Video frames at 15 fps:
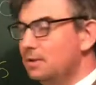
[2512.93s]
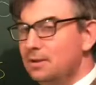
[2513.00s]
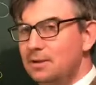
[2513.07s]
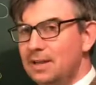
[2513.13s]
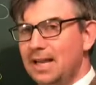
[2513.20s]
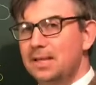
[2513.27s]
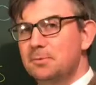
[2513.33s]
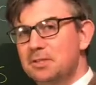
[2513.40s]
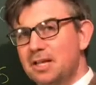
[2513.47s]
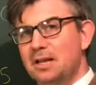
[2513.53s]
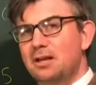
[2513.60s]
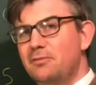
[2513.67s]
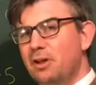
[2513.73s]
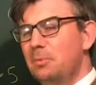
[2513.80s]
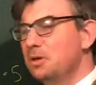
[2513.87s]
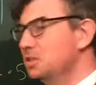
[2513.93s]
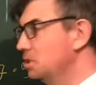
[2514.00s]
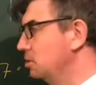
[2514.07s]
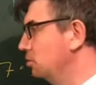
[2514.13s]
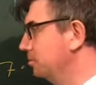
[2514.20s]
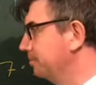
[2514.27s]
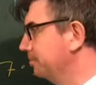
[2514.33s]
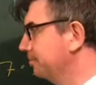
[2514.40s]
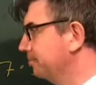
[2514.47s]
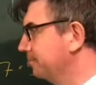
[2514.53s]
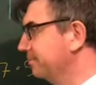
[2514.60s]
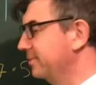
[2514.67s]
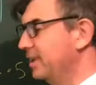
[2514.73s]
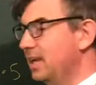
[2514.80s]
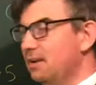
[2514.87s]
Add them together, divide by 2.
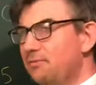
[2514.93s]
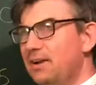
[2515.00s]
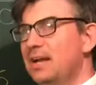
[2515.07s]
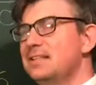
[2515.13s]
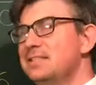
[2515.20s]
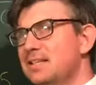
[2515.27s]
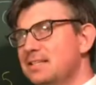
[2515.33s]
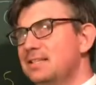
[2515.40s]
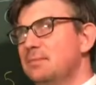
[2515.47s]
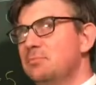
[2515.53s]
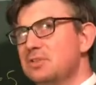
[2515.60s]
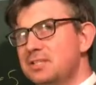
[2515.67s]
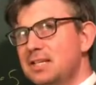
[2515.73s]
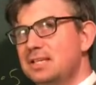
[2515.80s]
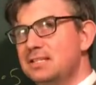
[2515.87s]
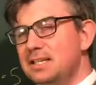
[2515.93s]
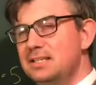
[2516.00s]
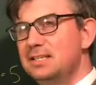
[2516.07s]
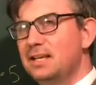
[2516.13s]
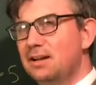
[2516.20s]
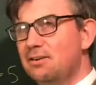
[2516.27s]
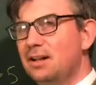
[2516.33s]
Yeah, if I add 16 plus 16 together,